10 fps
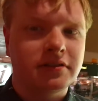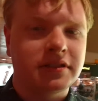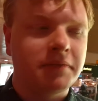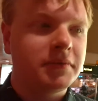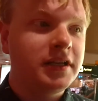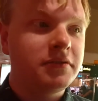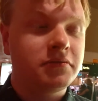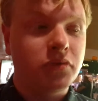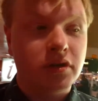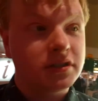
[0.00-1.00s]
or something,
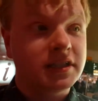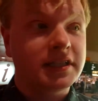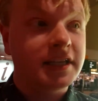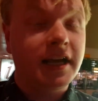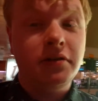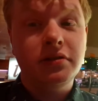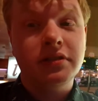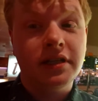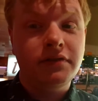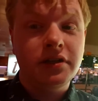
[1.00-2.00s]
more than 6
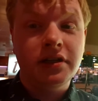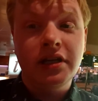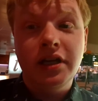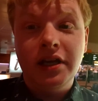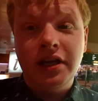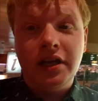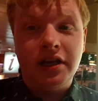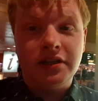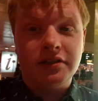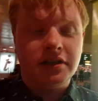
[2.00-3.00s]
hours even,
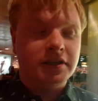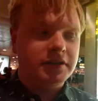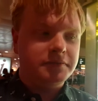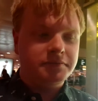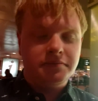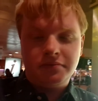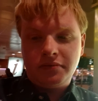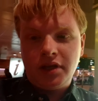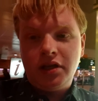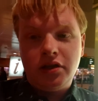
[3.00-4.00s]
and
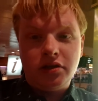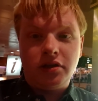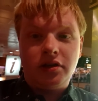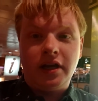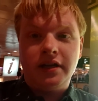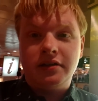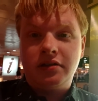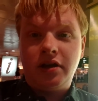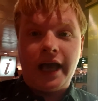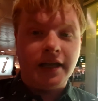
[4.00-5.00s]
you can
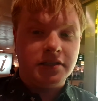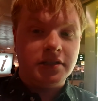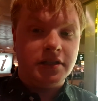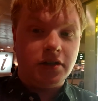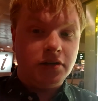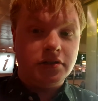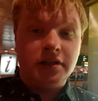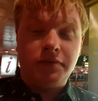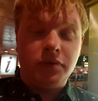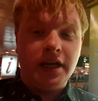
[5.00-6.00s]
actually go
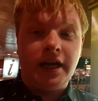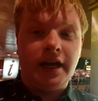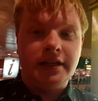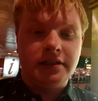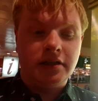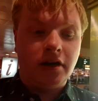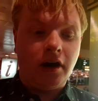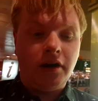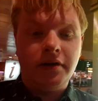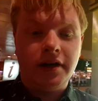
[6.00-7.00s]
somewhere and
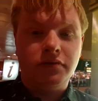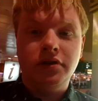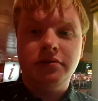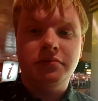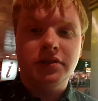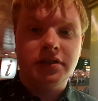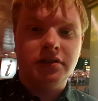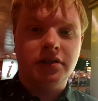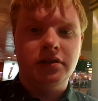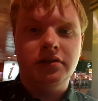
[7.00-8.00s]
hire out
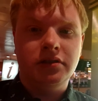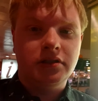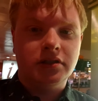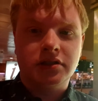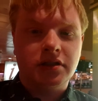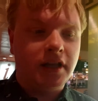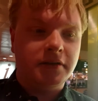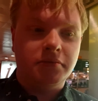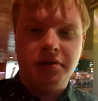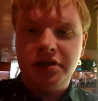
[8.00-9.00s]
rooms to just
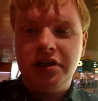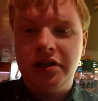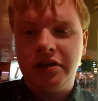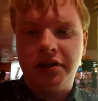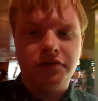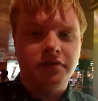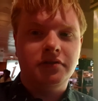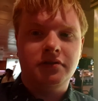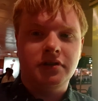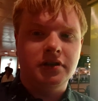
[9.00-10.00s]
sleep if
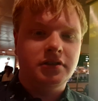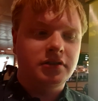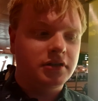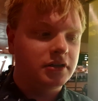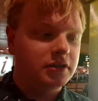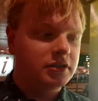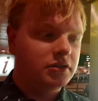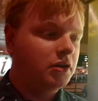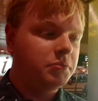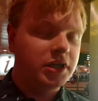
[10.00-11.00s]
you're gonna
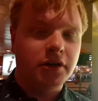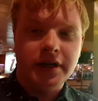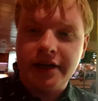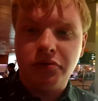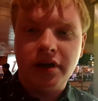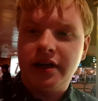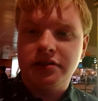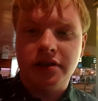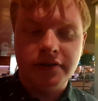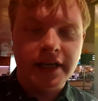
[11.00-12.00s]
not be going anywhere
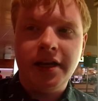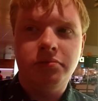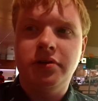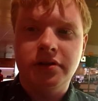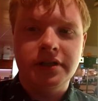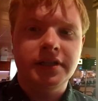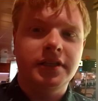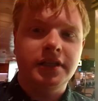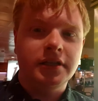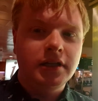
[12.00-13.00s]
outside of the airport or
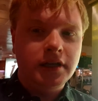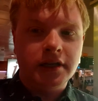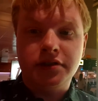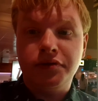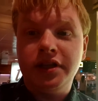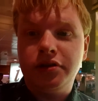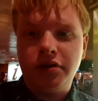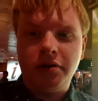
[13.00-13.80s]
anything. It's a really good